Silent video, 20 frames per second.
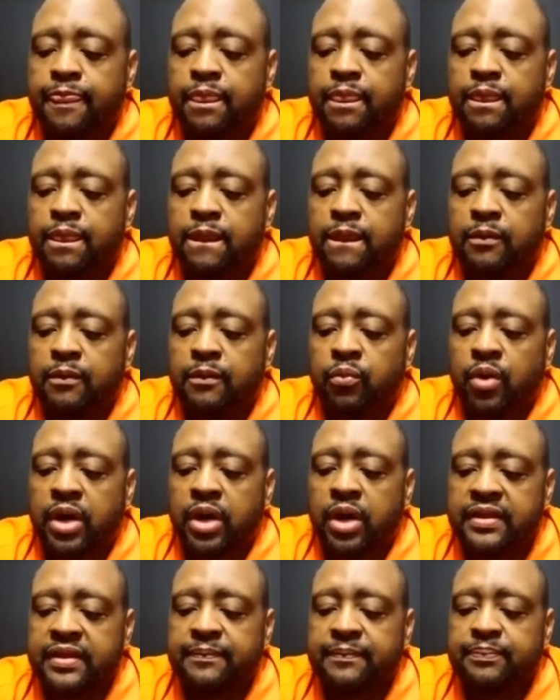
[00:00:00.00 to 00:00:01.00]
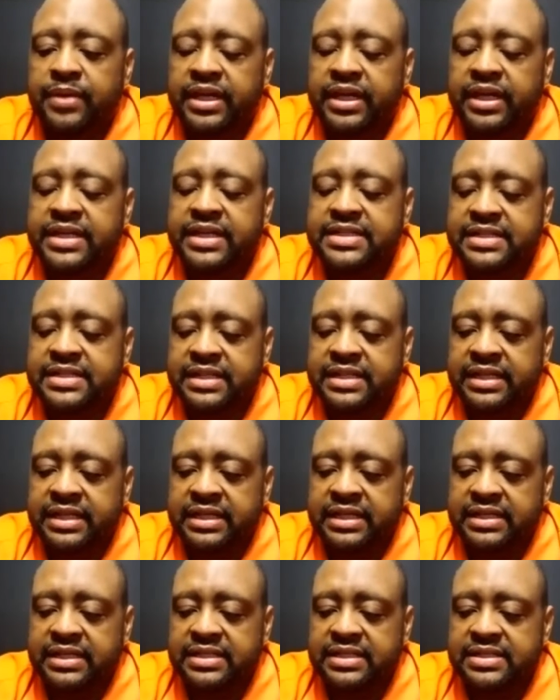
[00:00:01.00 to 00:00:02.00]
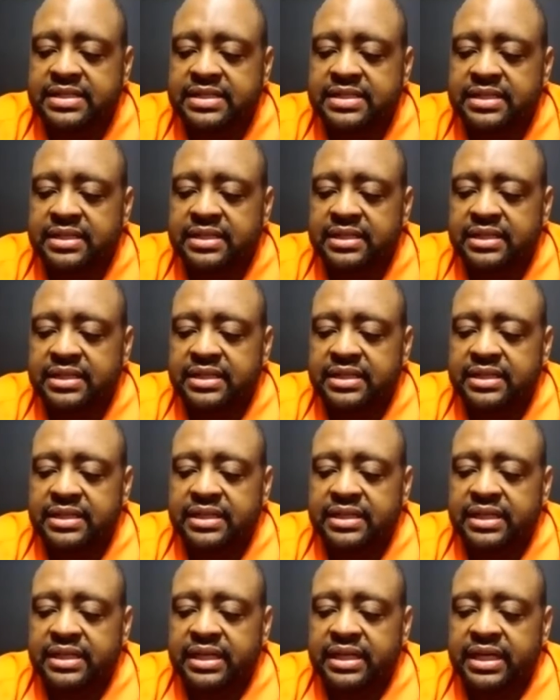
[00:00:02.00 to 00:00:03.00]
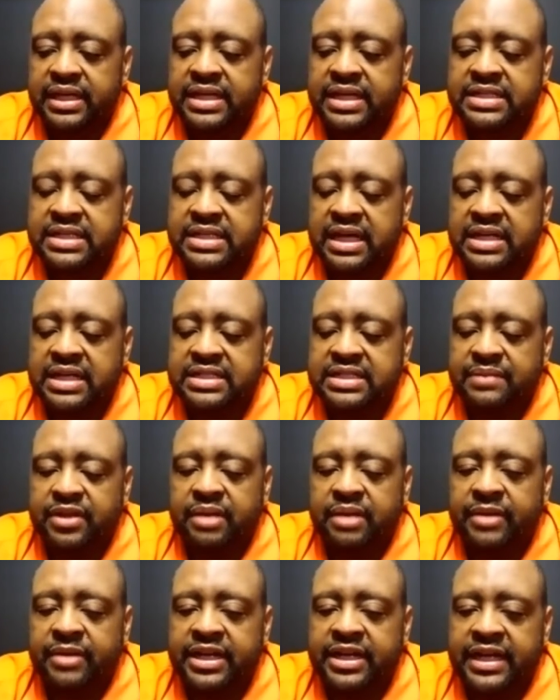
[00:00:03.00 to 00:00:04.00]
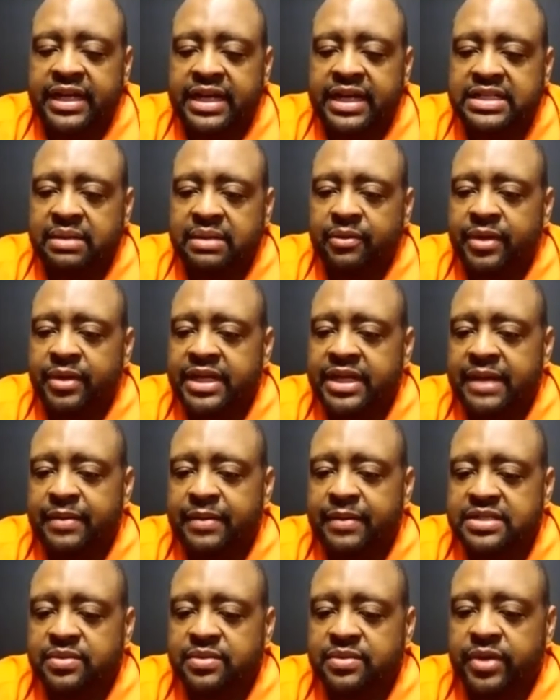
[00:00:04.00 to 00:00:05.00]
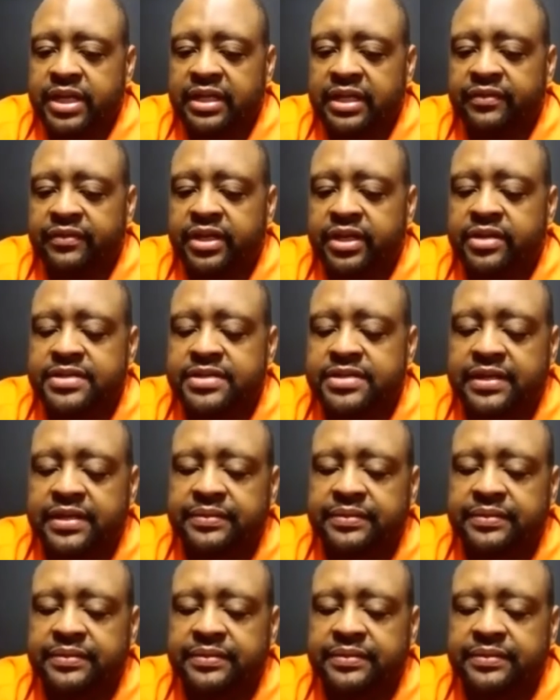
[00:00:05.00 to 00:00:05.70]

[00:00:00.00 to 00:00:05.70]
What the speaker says: One of the biggest things is something that my dad taught me. My dad passed away 11 years ago.